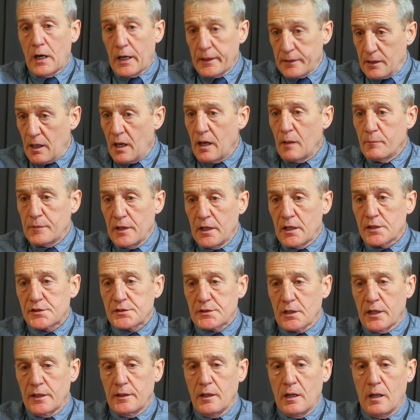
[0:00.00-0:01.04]
I am, yes,
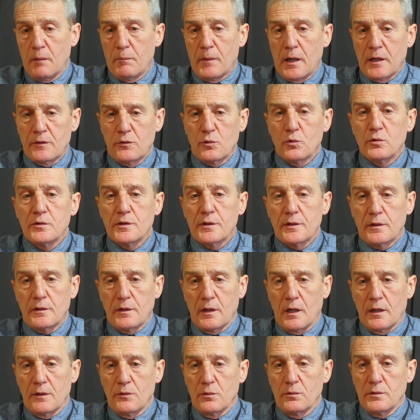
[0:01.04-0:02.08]
I am. I
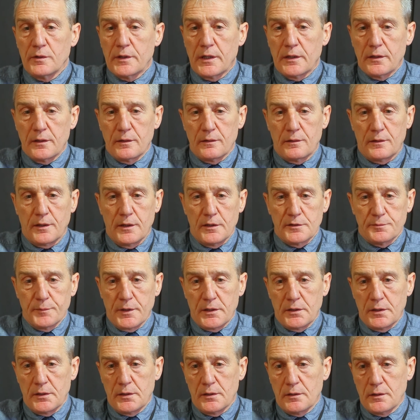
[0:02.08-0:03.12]
don't get to as
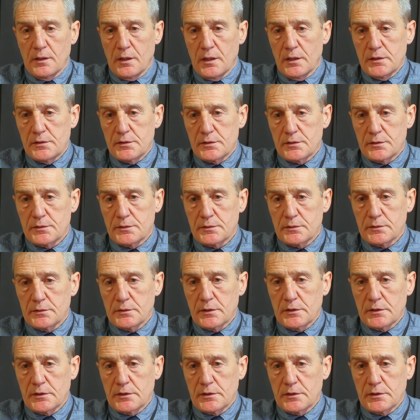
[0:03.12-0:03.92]
many as,